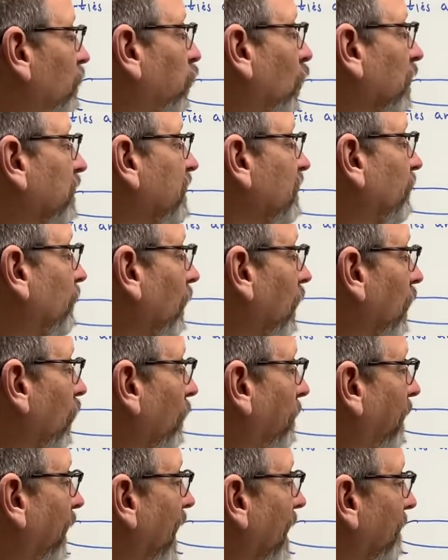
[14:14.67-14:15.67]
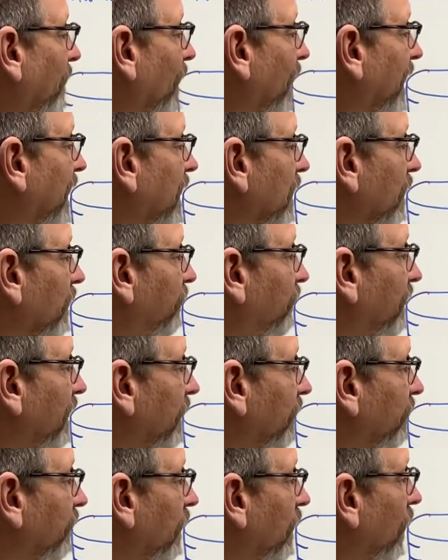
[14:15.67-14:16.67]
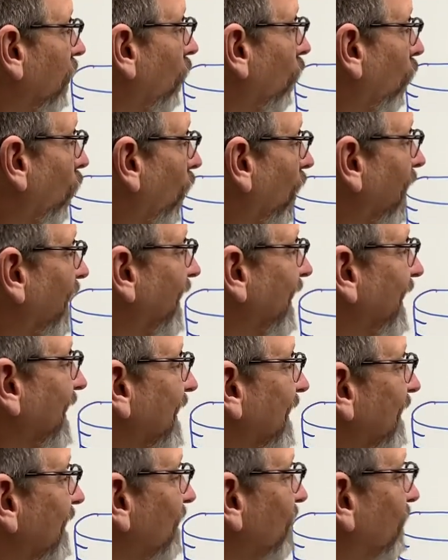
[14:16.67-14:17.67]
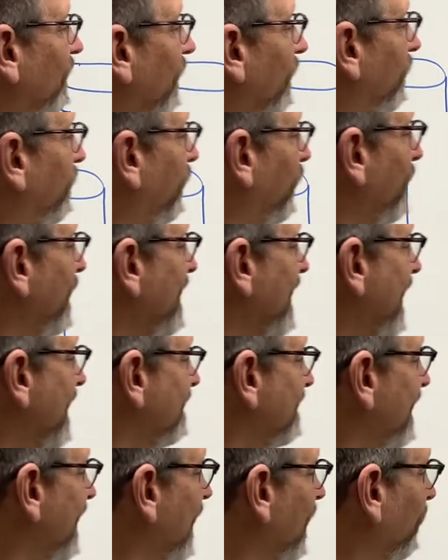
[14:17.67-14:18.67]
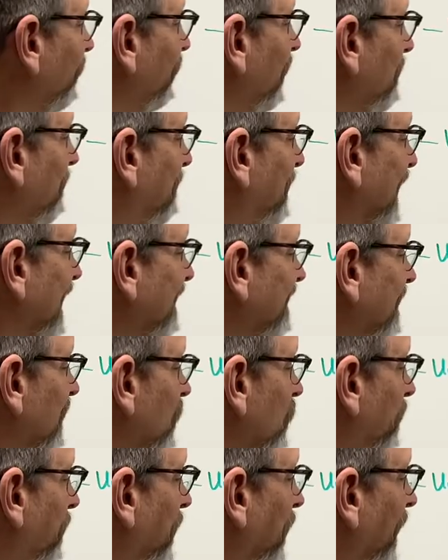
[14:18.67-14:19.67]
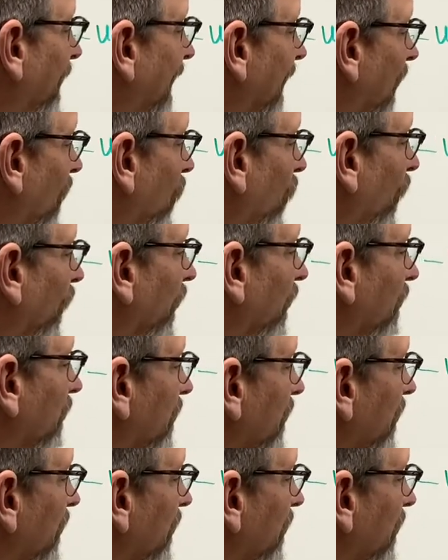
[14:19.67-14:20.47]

work this little, little problem out here. It says, what is 38,000 BTU per hour